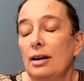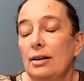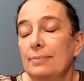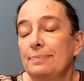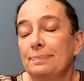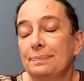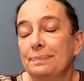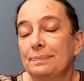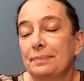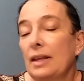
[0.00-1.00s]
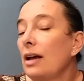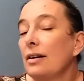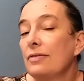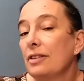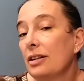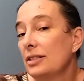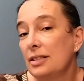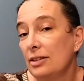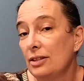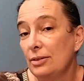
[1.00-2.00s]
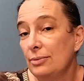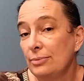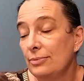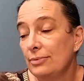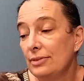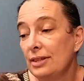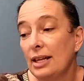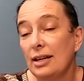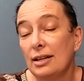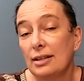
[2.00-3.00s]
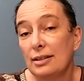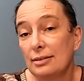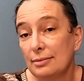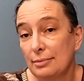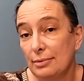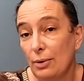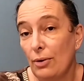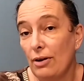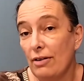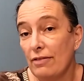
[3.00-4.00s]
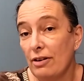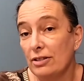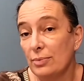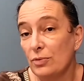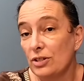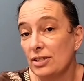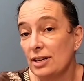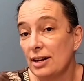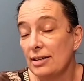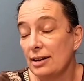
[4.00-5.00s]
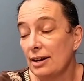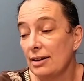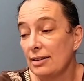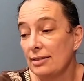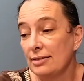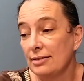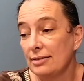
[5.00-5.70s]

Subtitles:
I forgot to tell you, the Aura of Autumn was done on,